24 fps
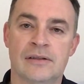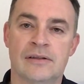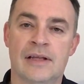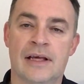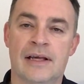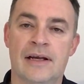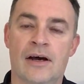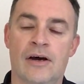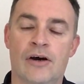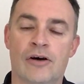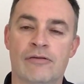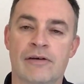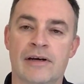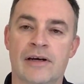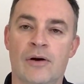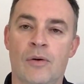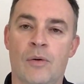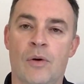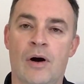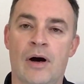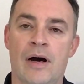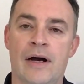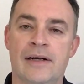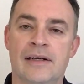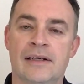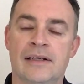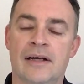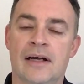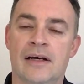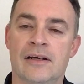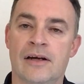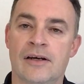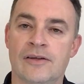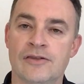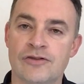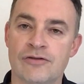that are required and
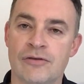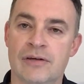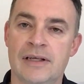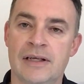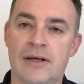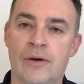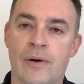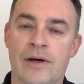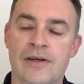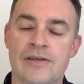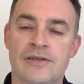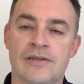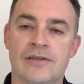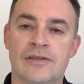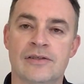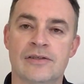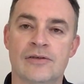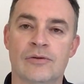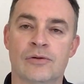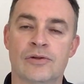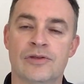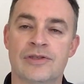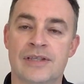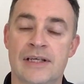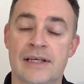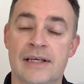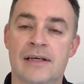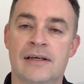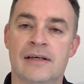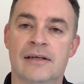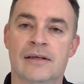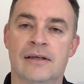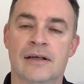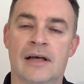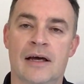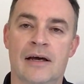answer any questions or
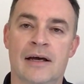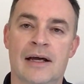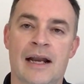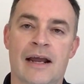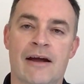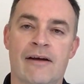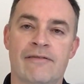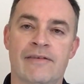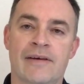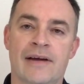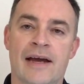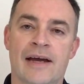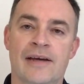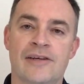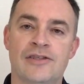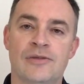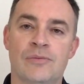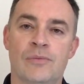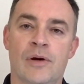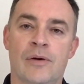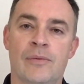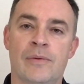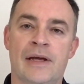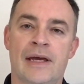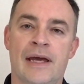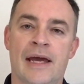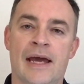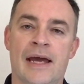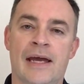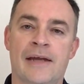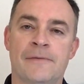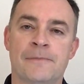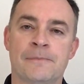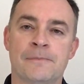seek clarification where we can.